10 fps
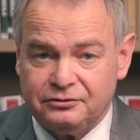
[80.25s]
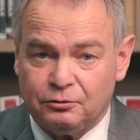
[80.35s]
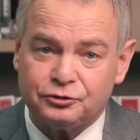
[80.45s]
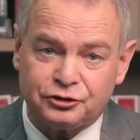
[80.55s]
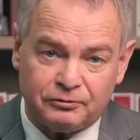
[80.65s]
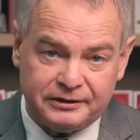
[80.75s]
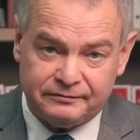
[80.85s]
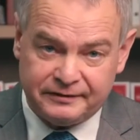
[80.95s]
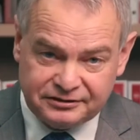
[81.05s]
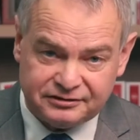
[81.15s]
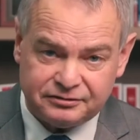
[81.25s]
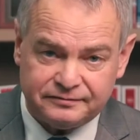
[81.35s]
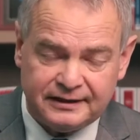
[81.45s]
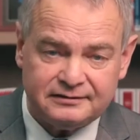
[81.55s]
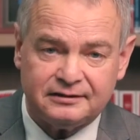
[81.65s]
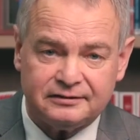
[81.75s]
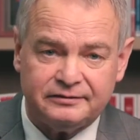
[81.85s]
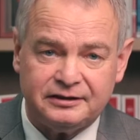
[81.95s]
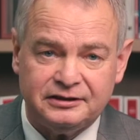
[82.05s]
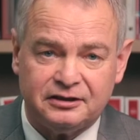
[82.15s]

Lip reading: Also, investors find that a very